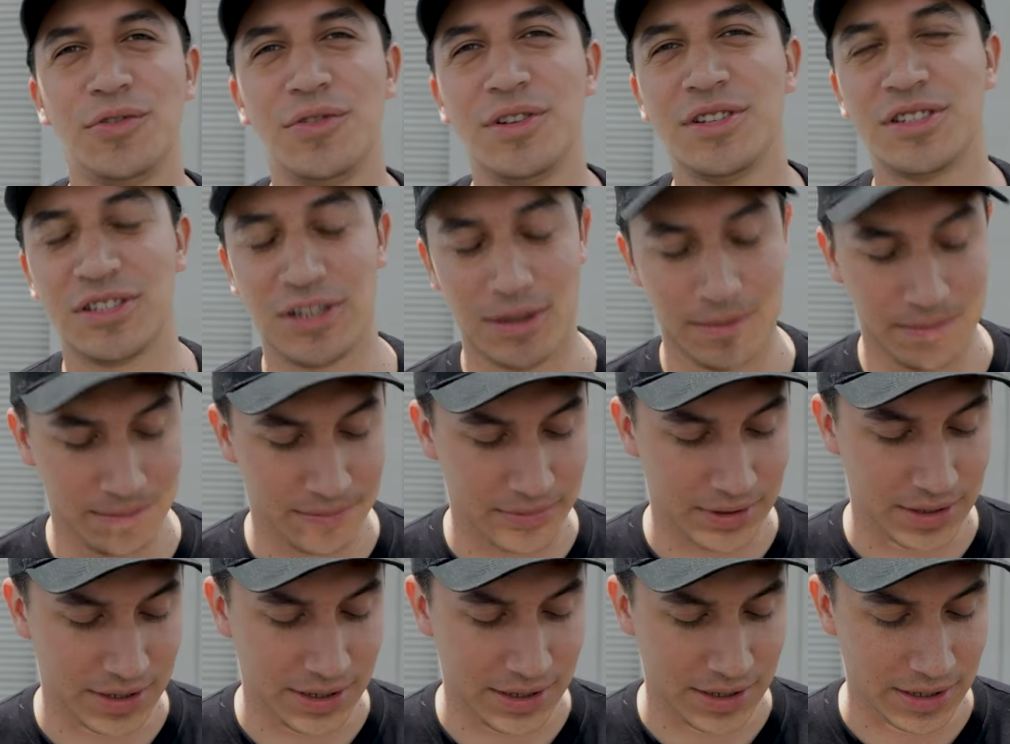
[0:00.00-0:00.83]
doing
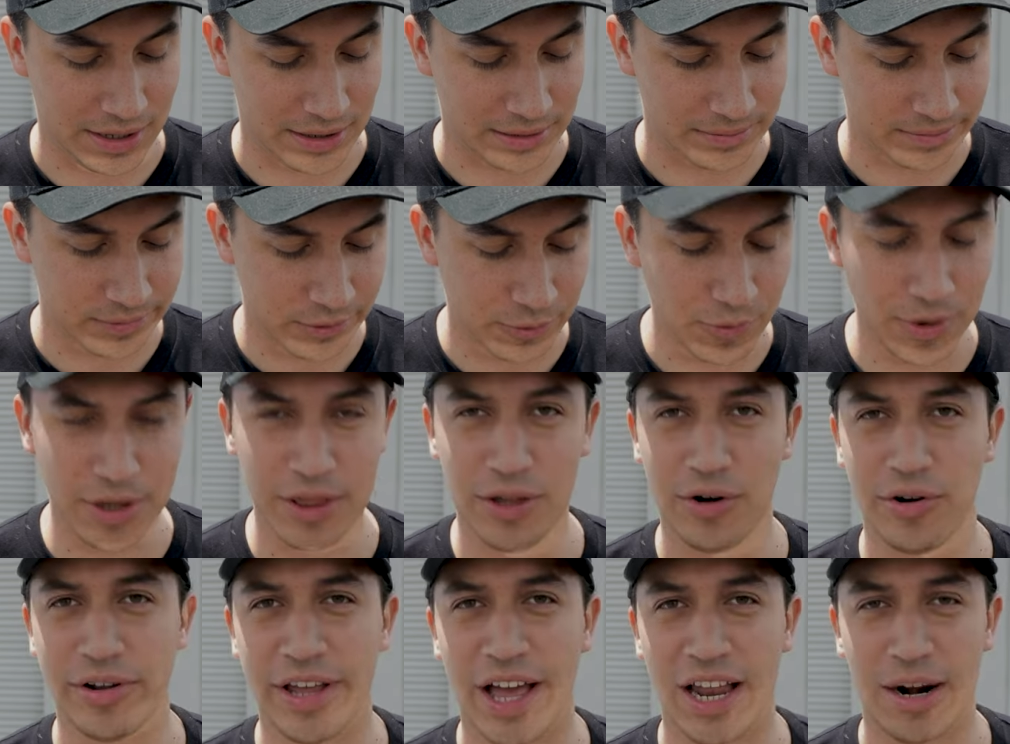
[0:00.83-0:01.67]
some quick
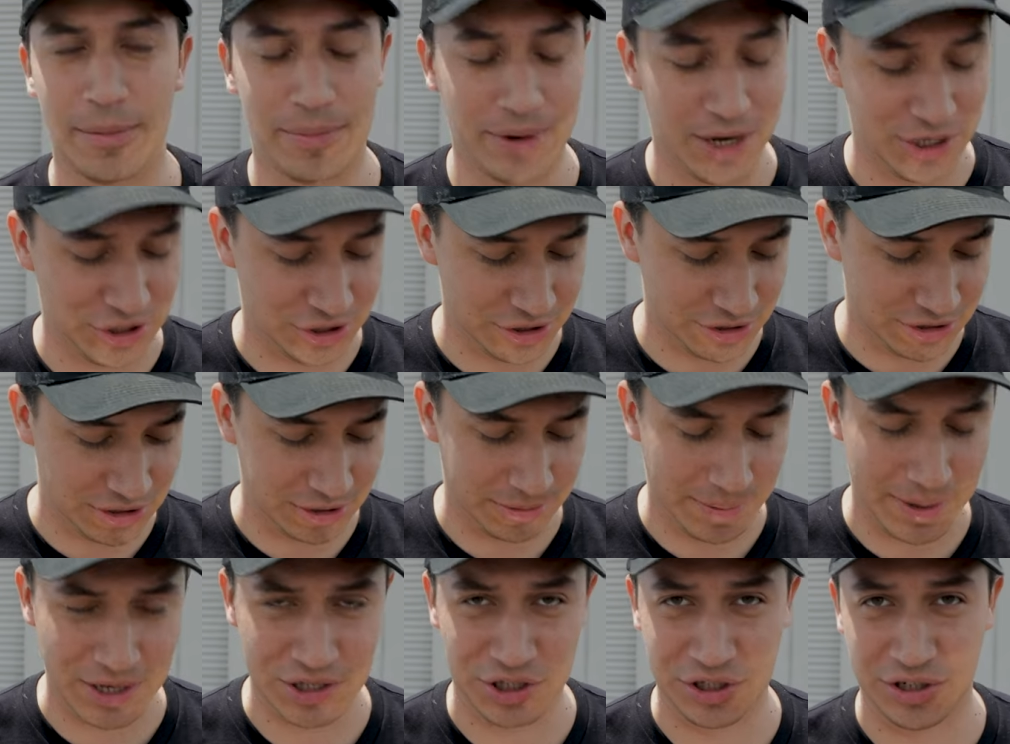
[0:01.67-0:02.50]
little calibrations
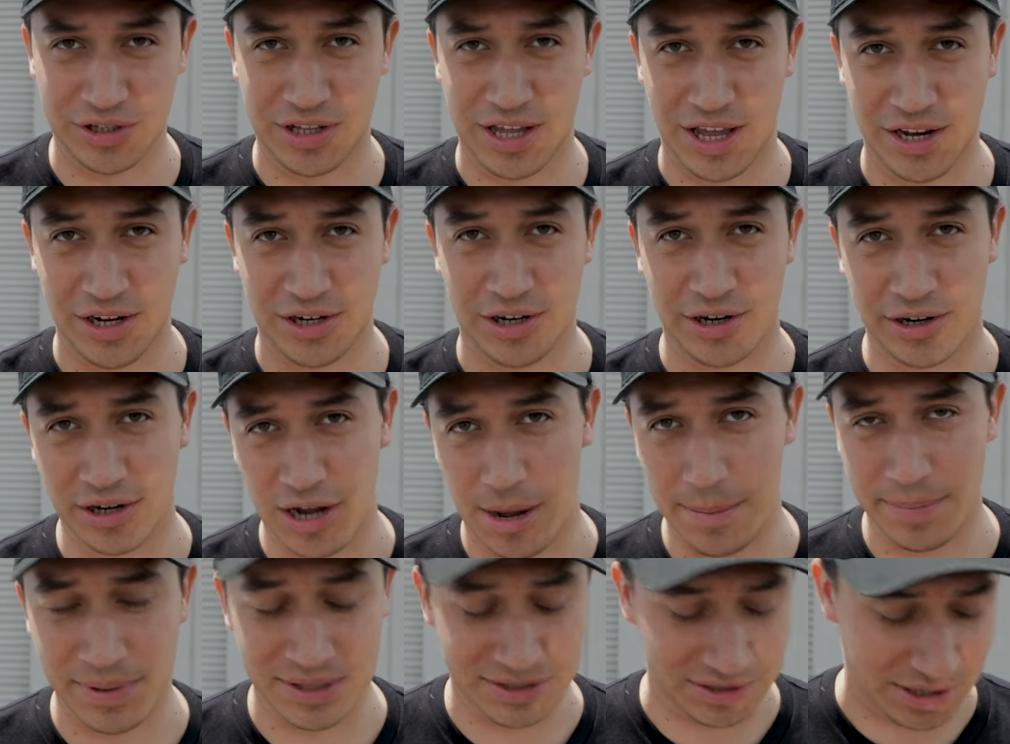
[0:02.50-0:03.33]
to make sure that your
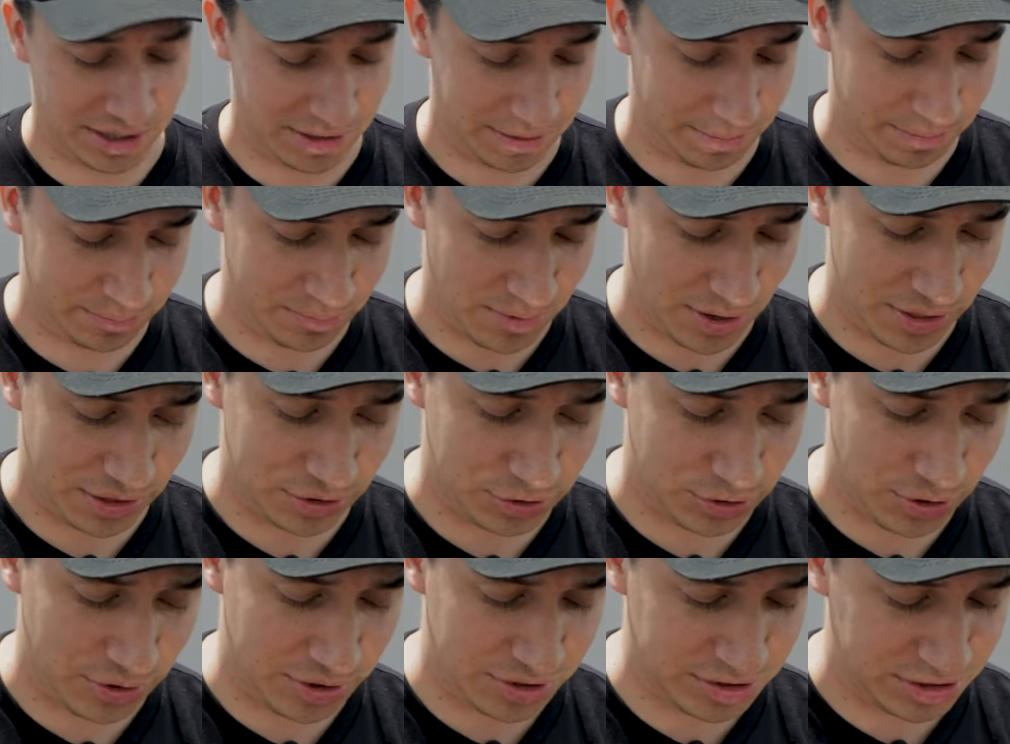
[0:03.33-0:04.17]
compass on the
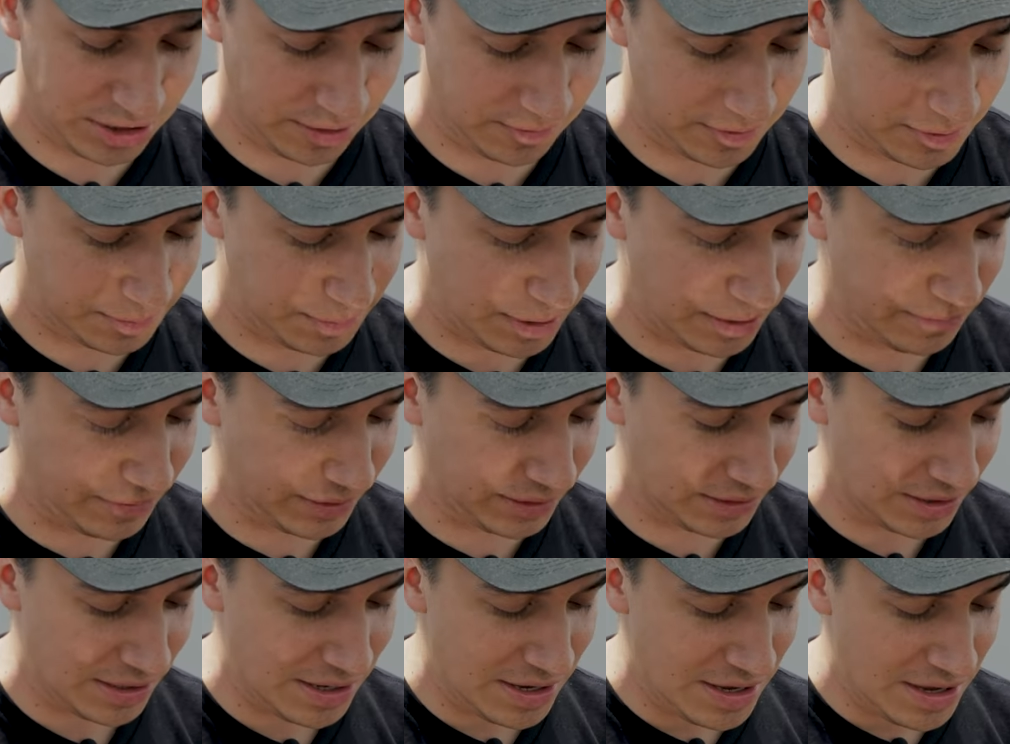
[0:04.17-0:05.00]
drone itself is
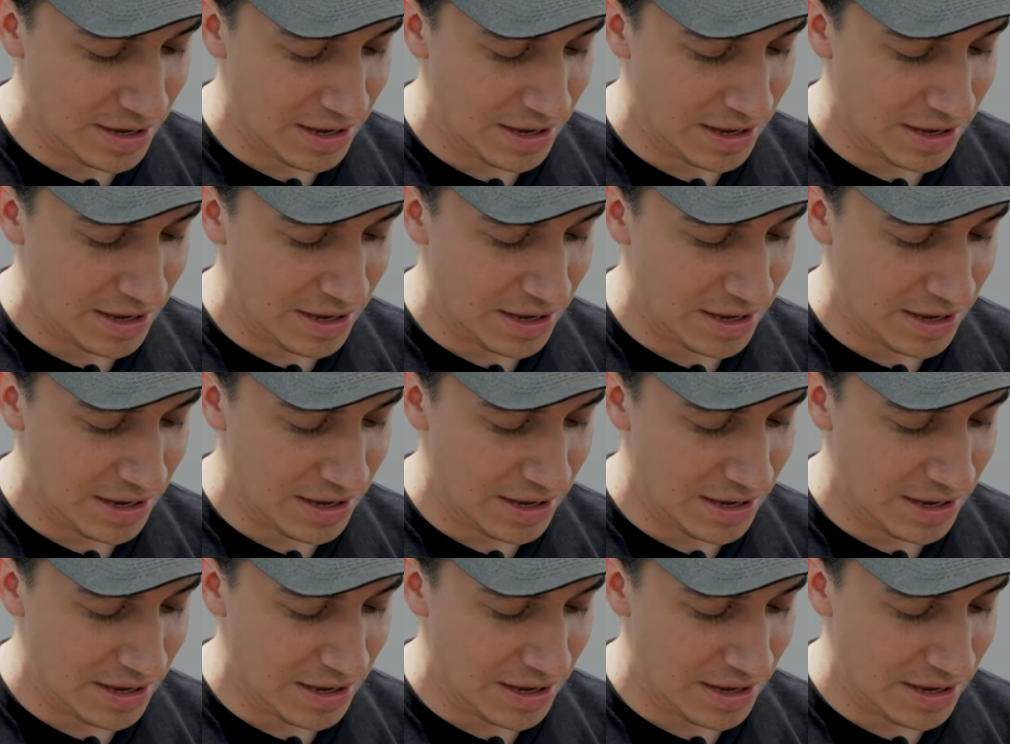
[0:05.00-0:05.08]
perfect.